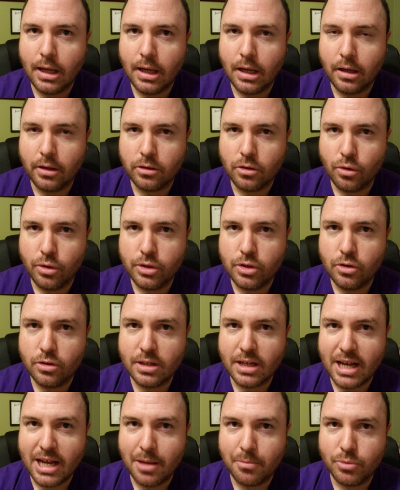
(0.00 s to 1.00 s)
32
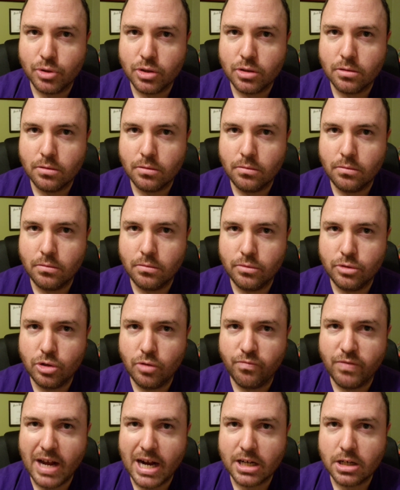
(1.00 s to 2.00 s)
times
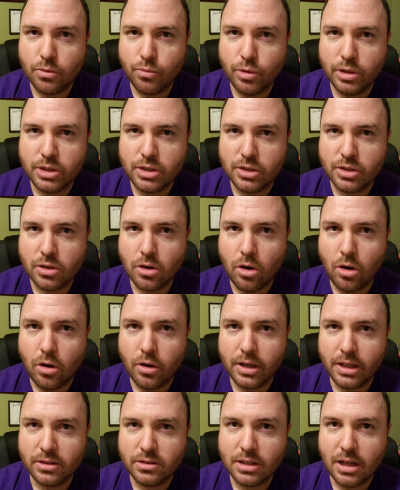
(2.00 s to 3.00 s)
zoom factor, which is
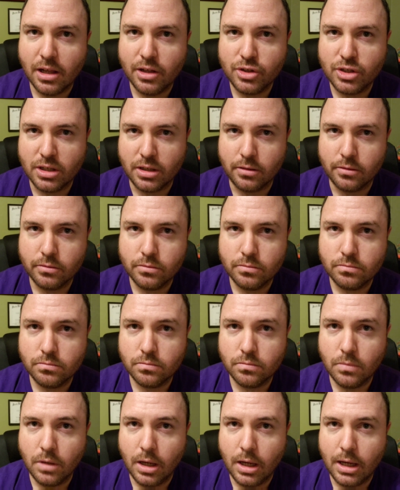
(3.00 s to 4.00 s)
called intelligent
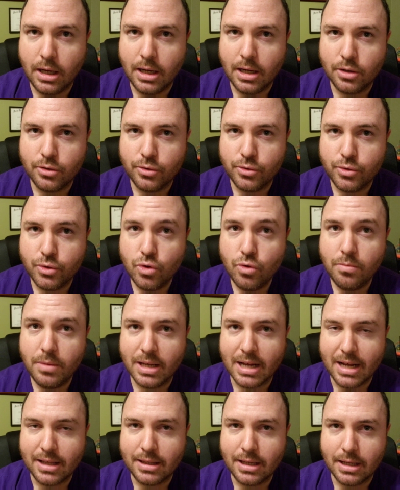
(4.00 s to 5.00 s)

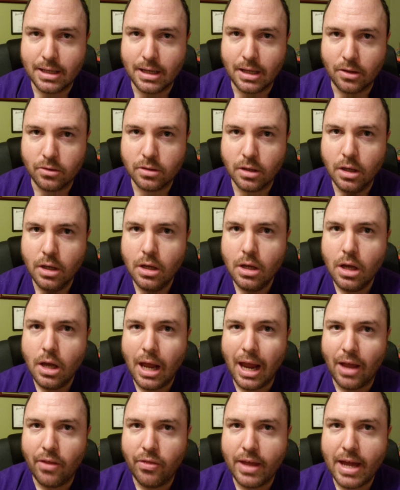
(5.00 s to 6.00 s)
zooming, I think it is.
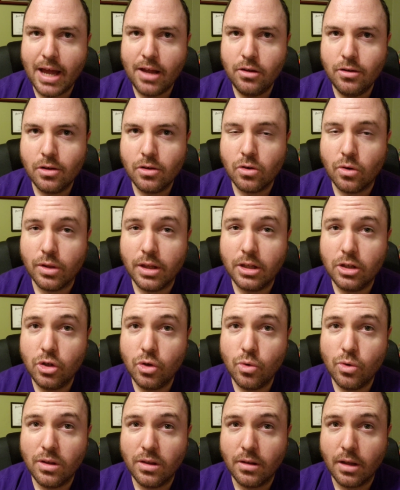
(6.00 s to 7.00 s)
And that you can only
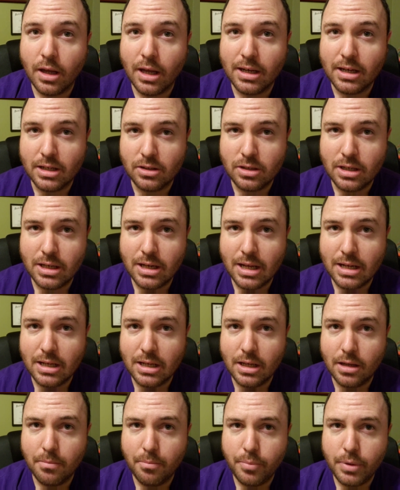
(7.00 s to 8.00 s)
do in
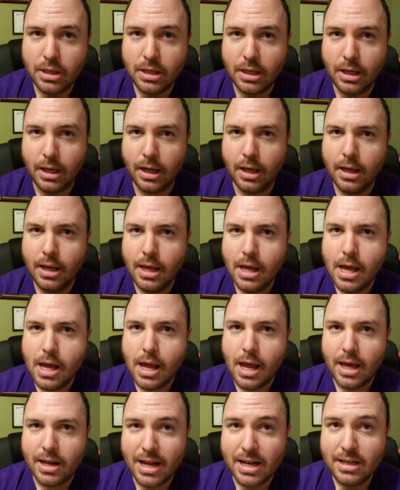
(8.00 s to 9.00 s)
1080p.
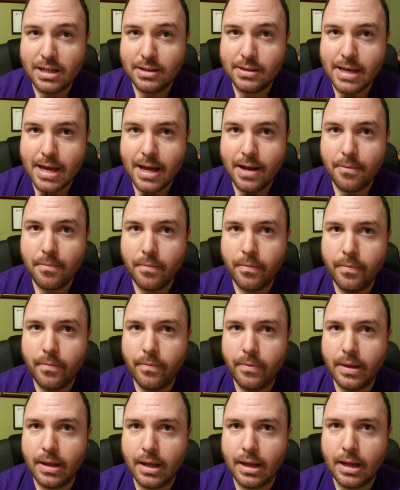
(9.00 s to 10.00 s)
And I did that.
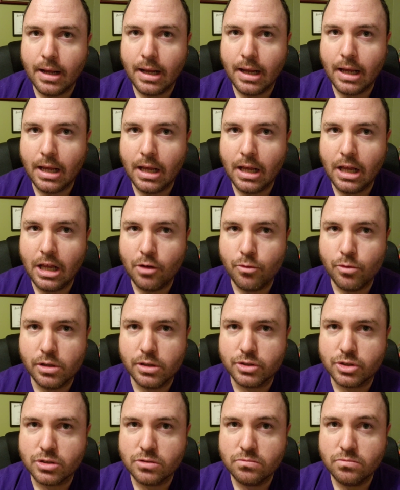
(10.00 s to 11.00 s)
It
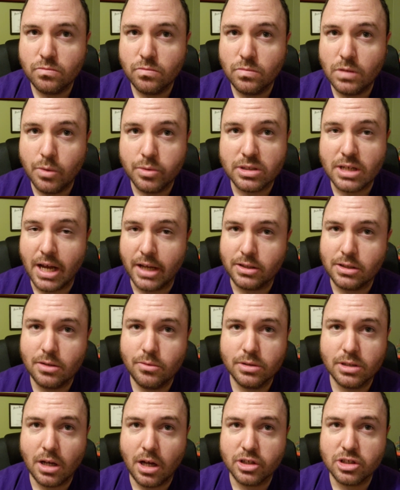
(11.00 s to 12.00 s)
was nice. It
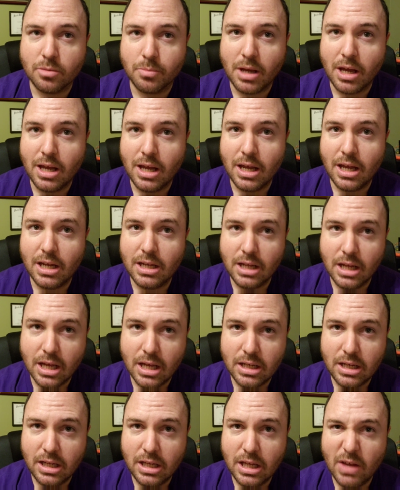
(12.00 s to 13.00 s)
was awesome. It
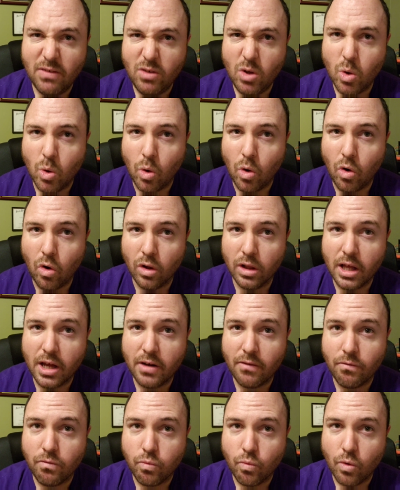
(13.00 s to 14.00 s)
didn't give you a whole
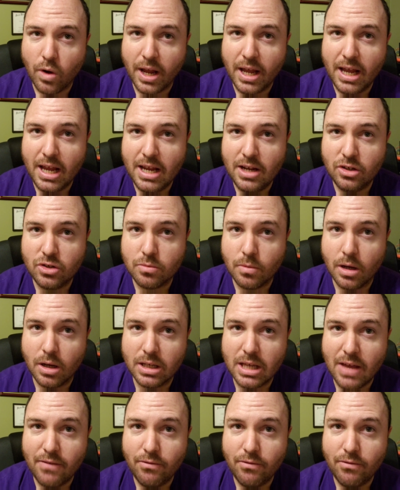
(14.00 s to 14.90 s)
lot of range. It